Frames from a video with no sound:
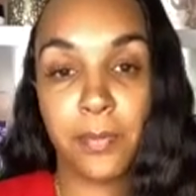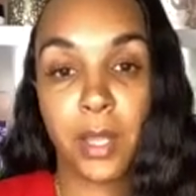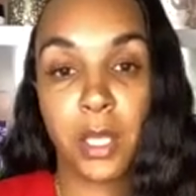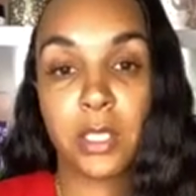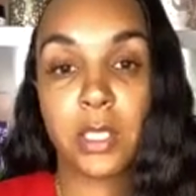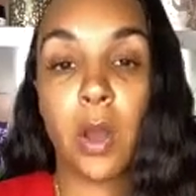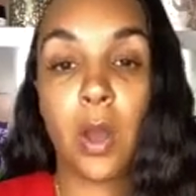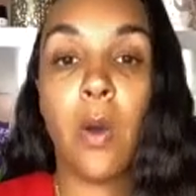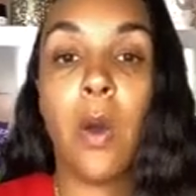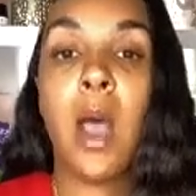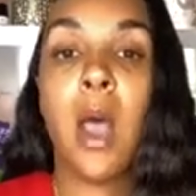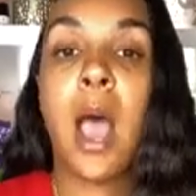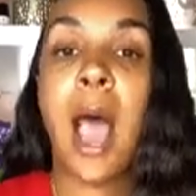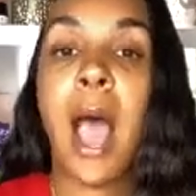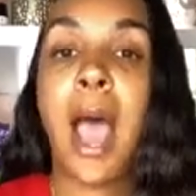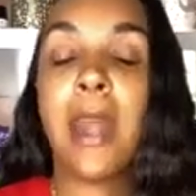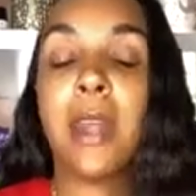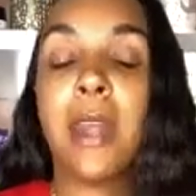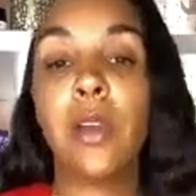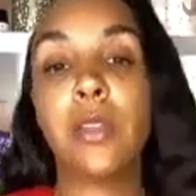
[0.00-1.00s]
So
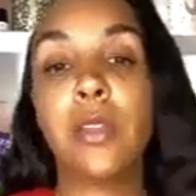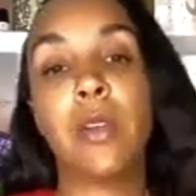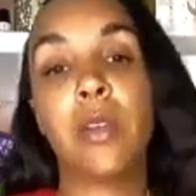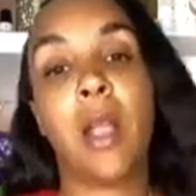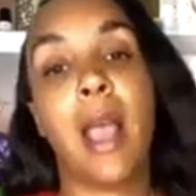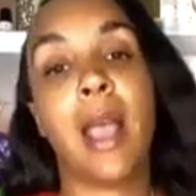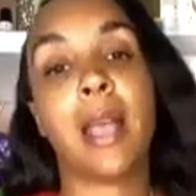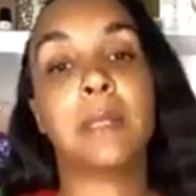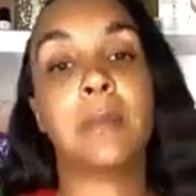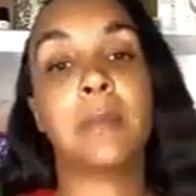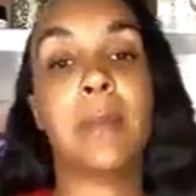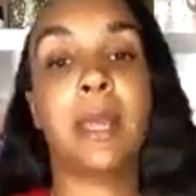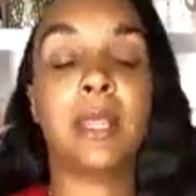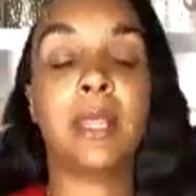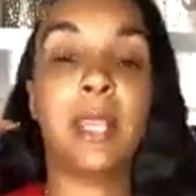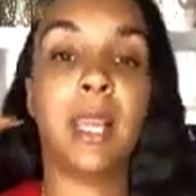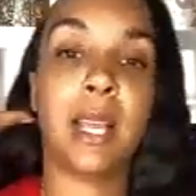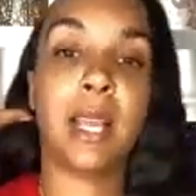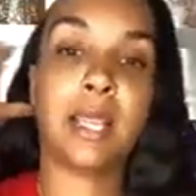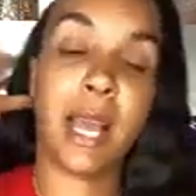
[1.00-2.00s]
I know you guys may
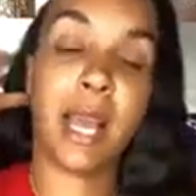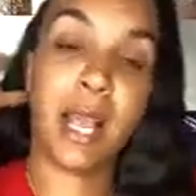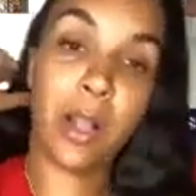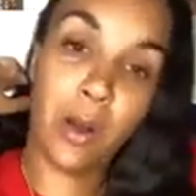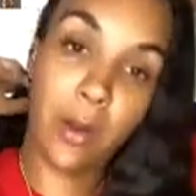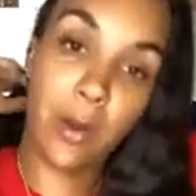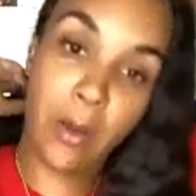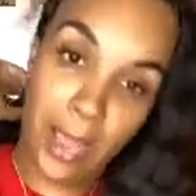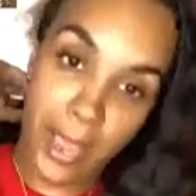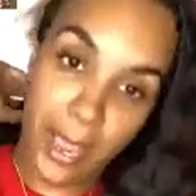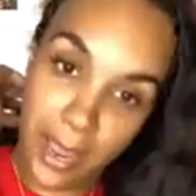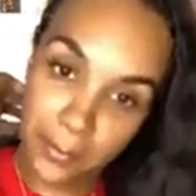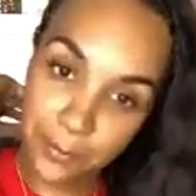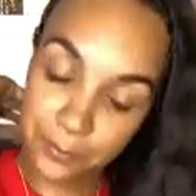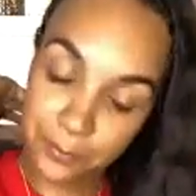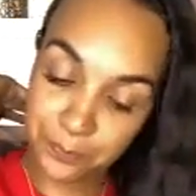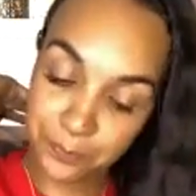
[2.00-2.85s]
think like, okay,